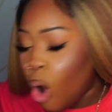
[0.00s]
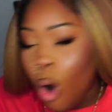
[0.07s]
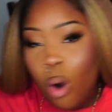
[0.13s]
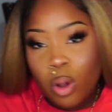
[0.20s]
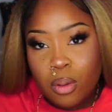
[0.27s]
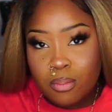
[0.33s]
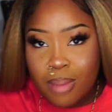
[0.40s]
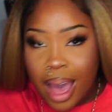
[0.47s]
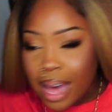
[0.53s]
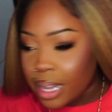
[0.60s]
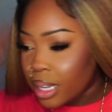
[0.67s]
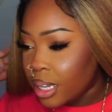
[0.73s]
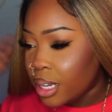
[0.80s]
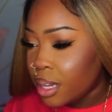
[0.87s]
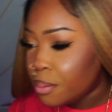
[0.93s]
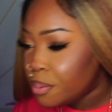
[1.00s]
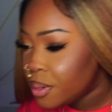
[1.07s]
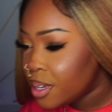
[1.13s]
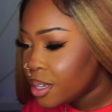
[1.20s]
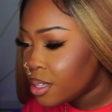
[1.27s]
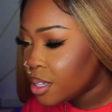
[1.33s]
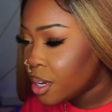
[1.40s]
old matte
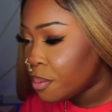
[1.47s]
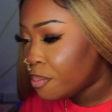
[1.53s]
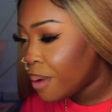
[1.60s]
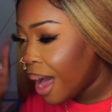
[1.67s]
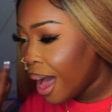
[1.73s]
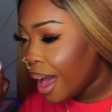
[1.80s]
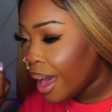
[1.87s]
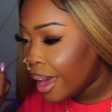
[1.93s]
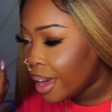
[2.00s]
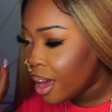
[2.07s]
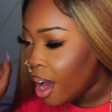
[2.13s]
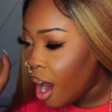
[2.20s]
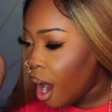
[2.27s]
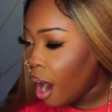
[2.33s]
lippies goodbye.